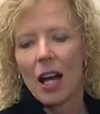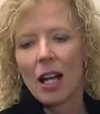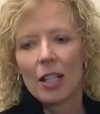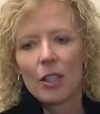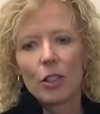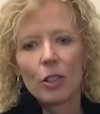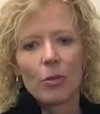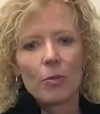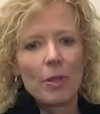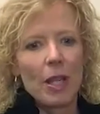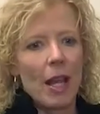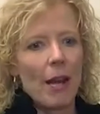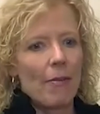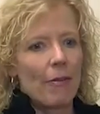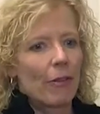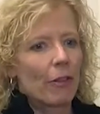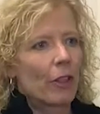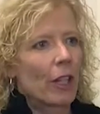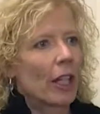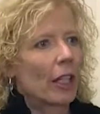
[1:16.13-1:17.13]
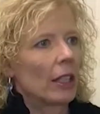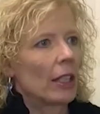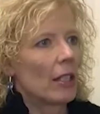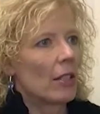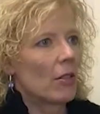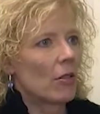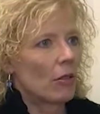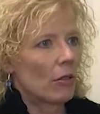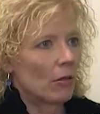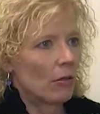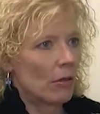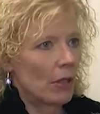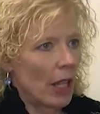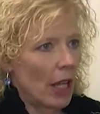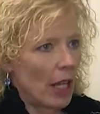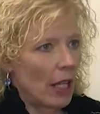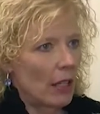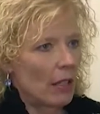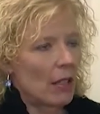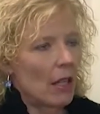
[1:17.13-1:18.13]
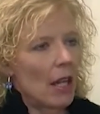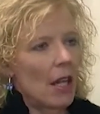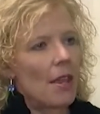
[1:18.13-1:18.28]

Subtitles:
A tube top for at least 2 days,